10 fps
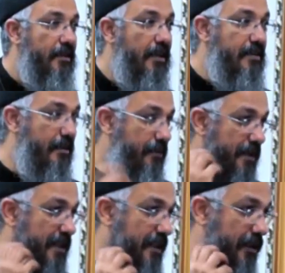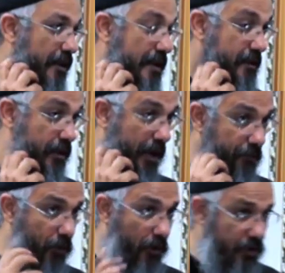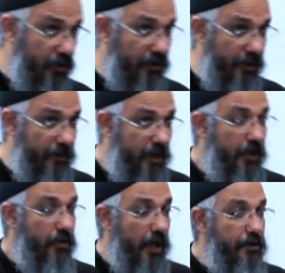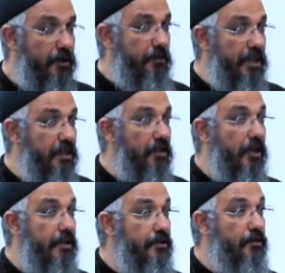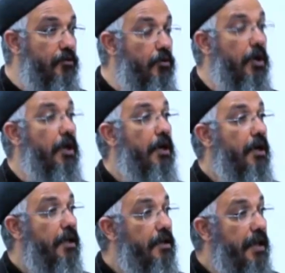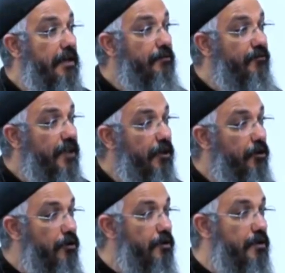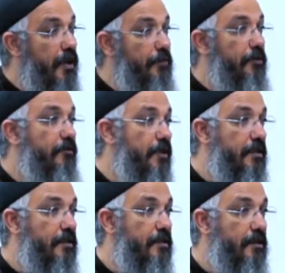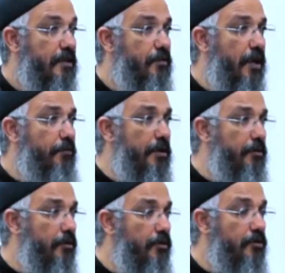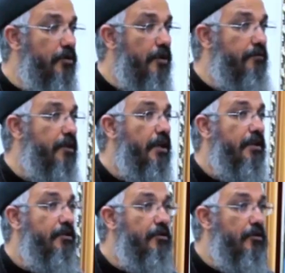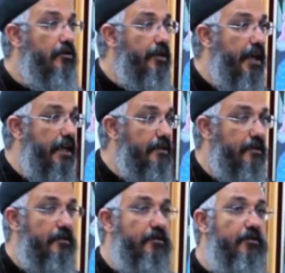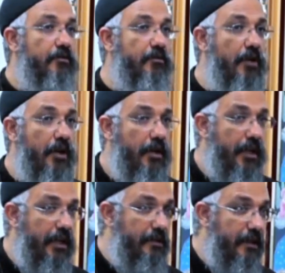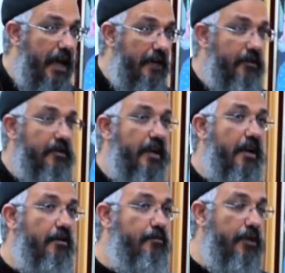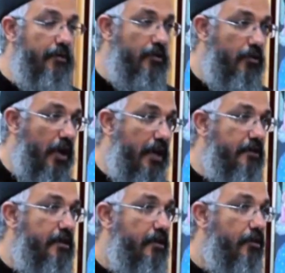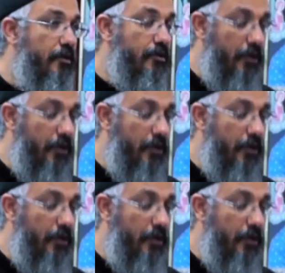as I'm imitating Christ. You come closer to him, you're actually meeting Christ through that very close disciple of his. That's why people used to love to congregate, to get gathered around people who had close